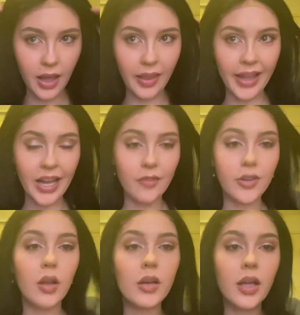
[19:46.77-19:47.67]
I like having
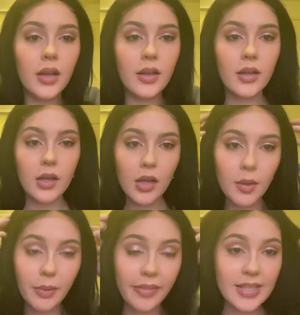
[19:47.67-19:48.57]
long hair,
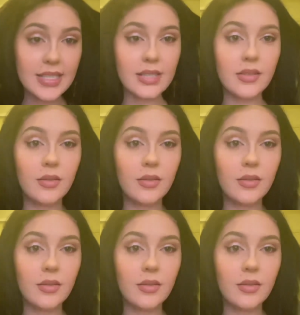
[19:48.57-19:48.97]
but this is